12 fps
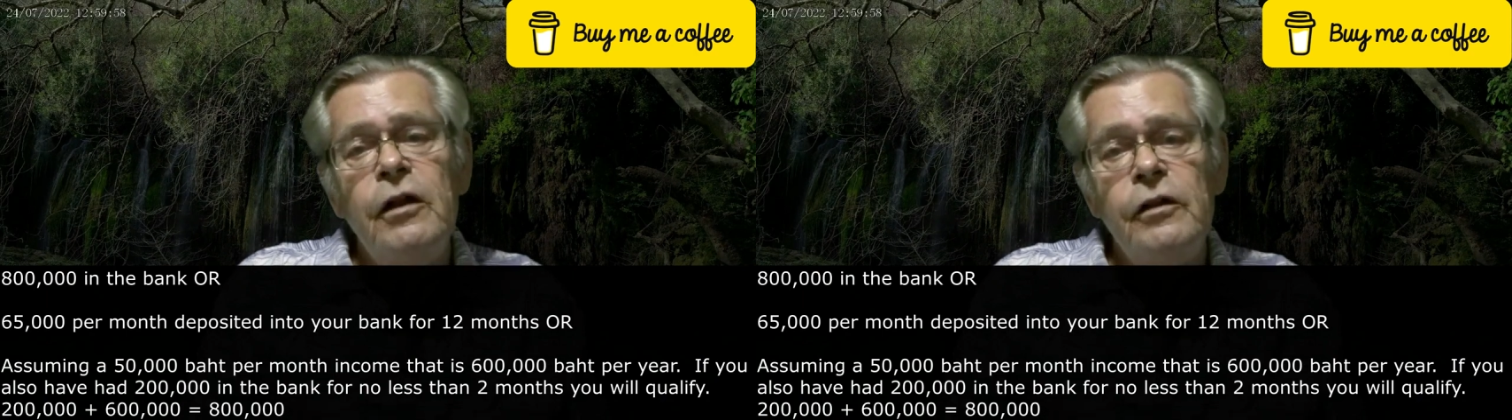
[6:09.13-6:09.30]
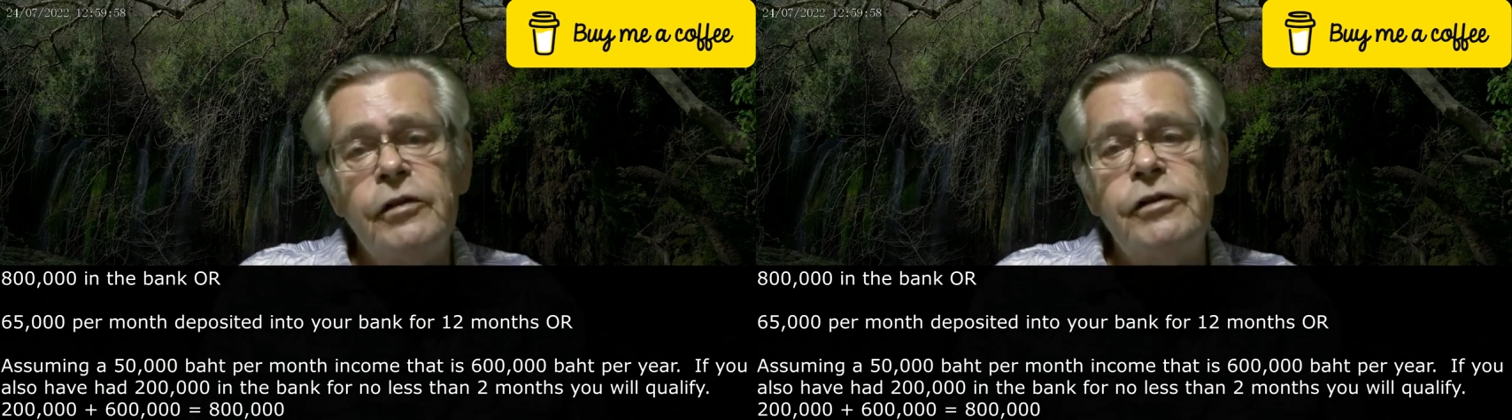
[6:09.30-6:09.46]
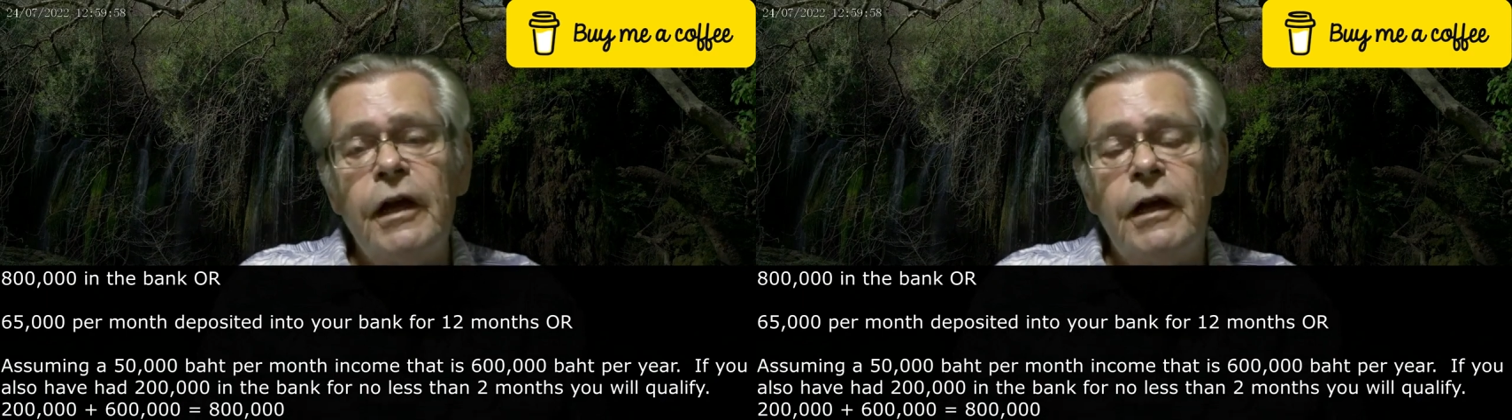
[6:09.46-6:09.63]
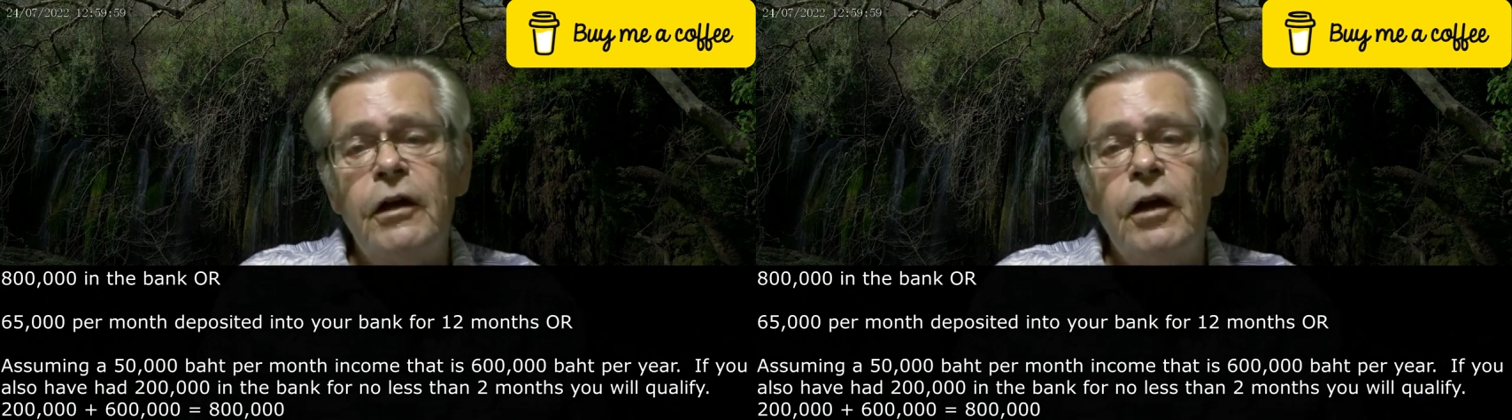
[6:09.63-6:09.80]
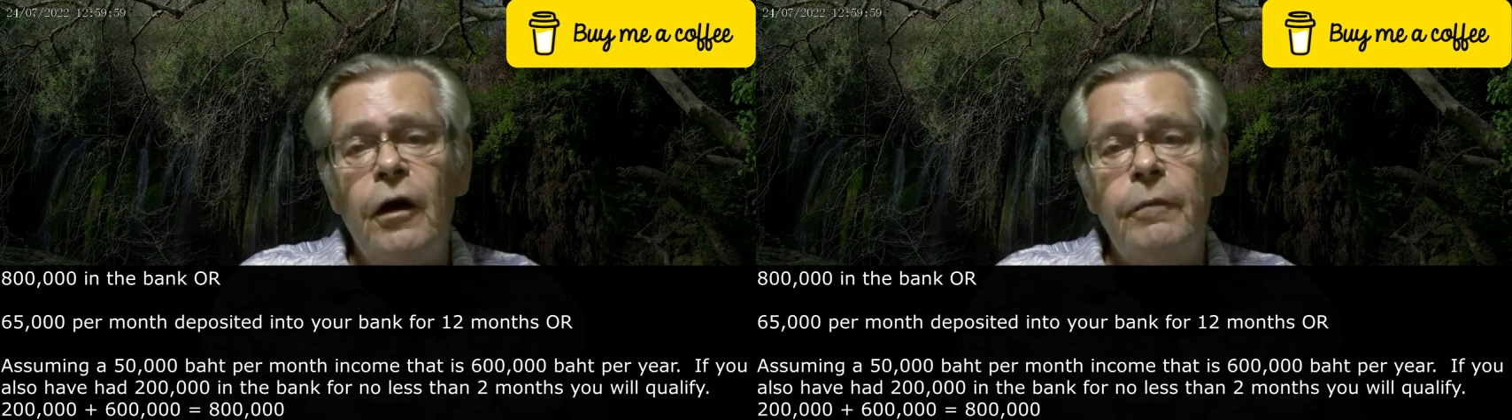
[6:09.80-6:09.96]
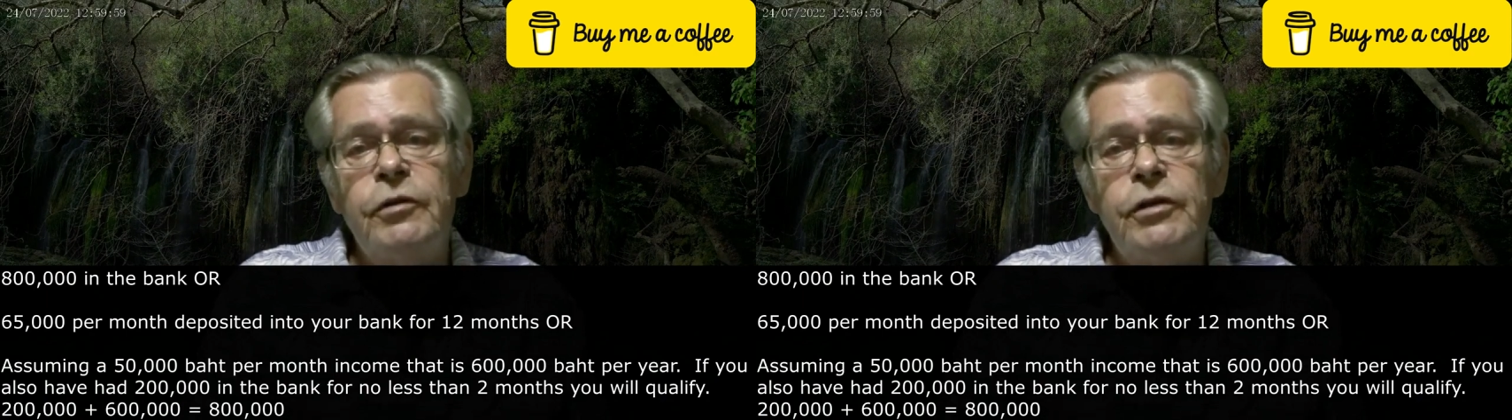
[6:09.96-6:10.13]
The second
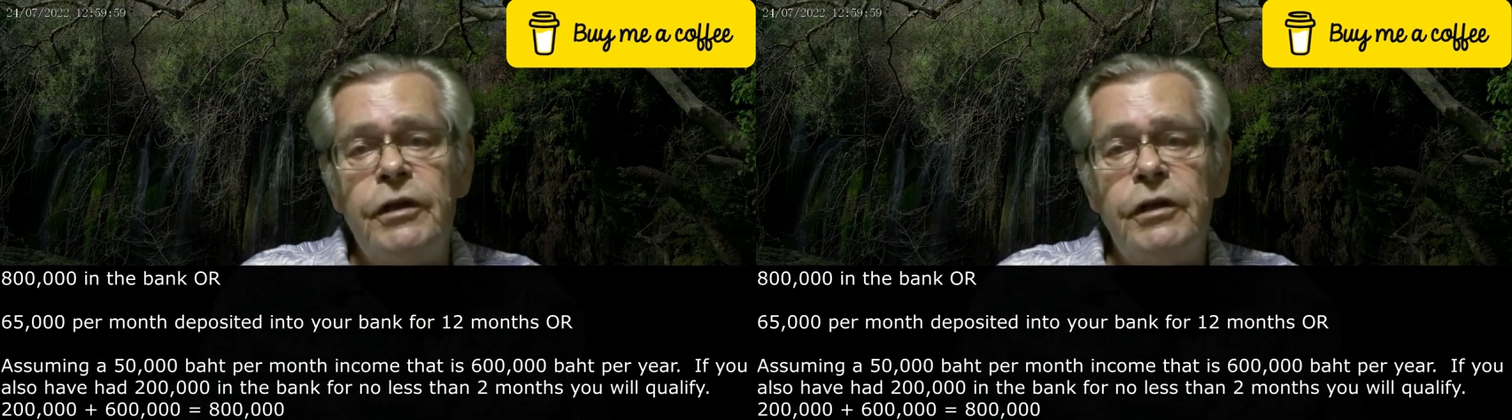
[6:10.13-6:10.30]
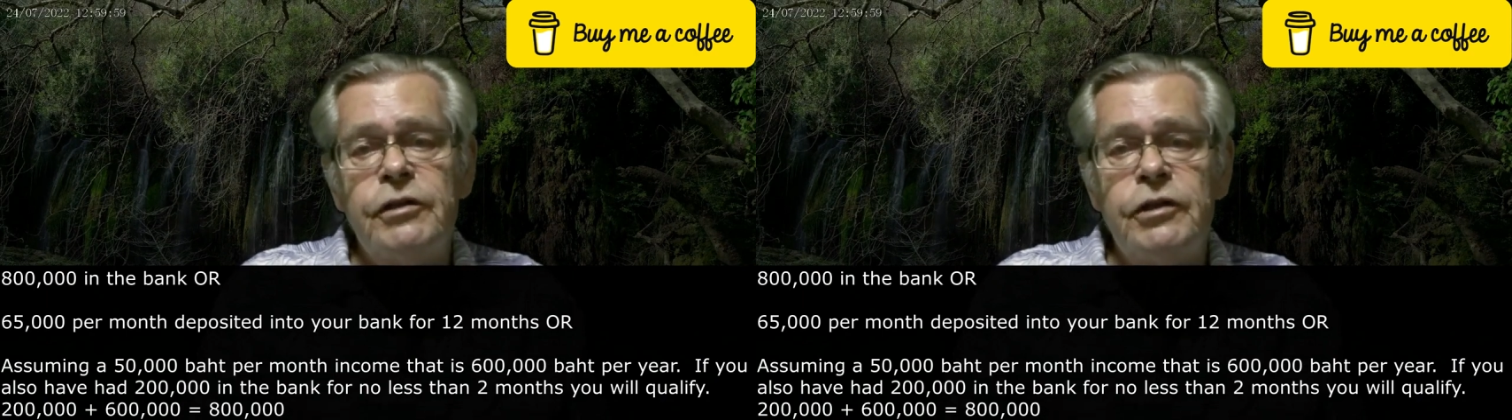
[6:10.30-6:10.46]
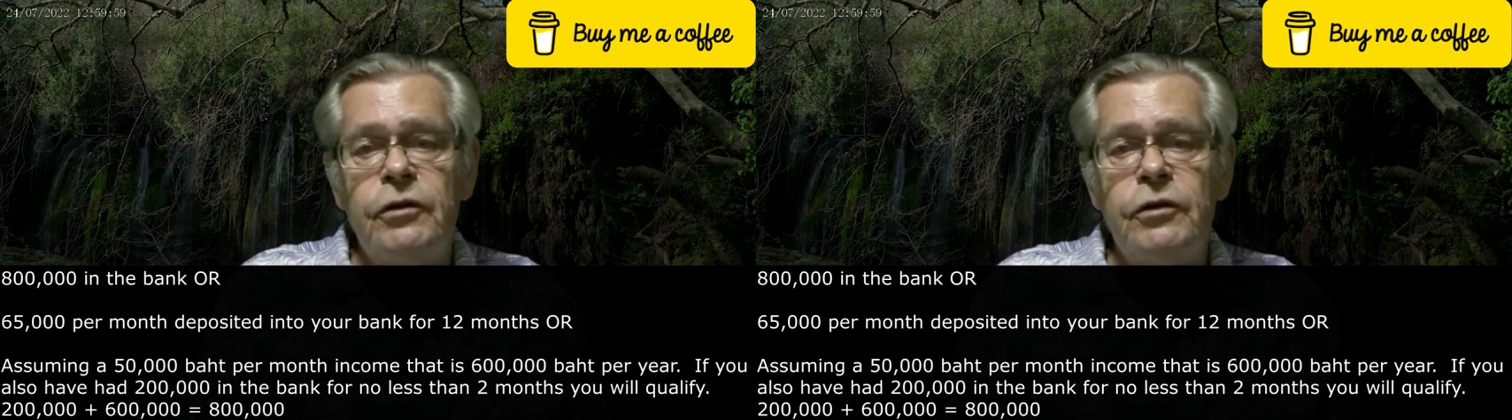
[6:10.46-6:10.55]
option is